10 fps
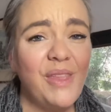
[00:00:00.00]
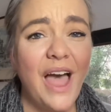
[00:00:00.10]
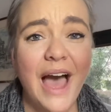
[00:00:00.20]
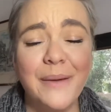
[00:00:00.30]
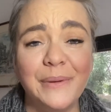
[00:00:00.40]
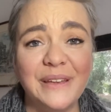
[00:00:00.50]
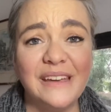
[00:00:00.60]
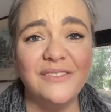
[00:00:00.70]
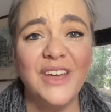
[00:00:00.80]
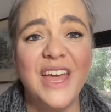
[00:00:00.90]
I
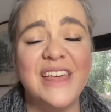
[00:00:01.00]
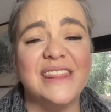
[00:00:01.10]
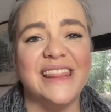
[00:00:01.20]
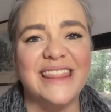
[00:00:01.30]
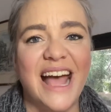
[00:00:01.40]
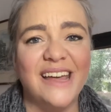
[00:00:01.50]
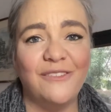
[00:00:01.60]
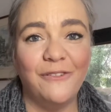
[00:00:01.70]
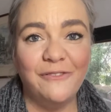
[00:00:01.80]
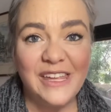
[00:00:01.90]
believe that that
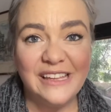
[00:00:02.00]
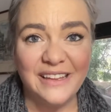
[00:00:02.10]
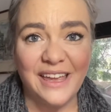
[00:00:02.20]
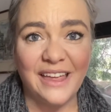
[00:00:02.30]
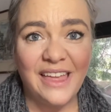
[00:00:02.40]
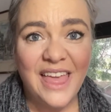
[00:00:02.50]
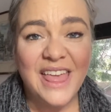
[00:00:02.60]
feeling